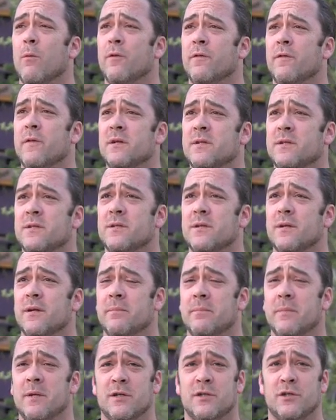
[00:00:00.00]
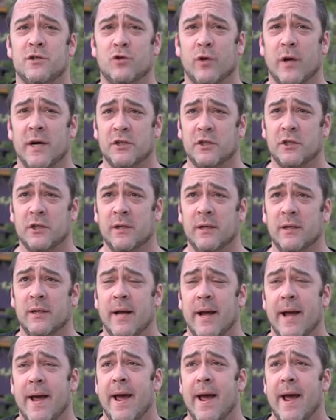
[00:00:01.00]
with this administration
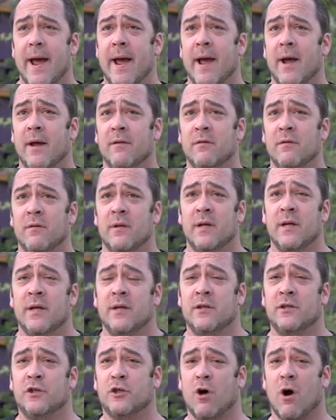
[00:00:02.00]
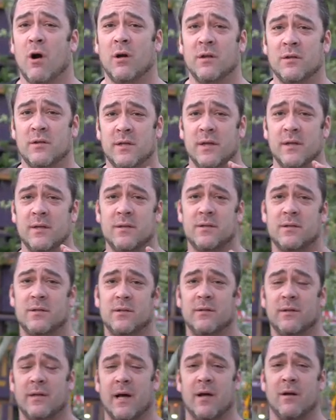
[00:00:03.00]
and the
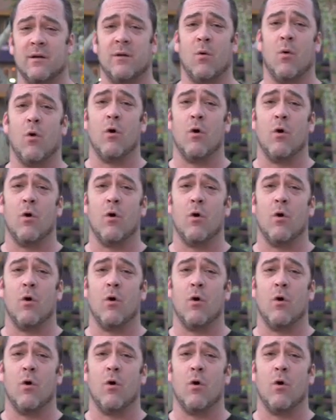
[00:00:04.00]
charlatans that